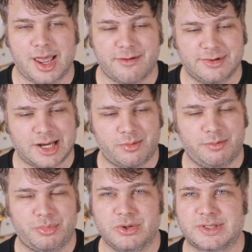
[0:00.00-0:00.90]
Every time
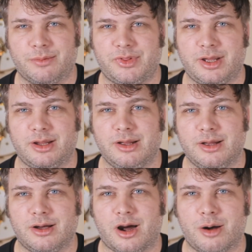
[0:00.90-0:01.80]
we boost something,
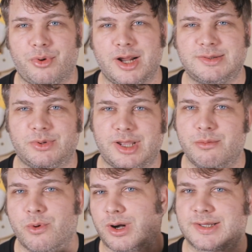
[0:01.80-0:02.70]
our brains will
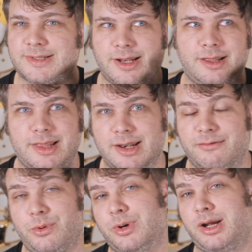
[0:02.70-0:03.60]
get more excited than
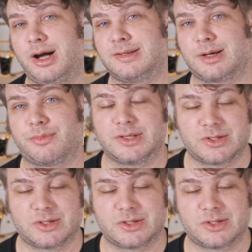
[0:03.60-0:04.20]
if we were to cut something.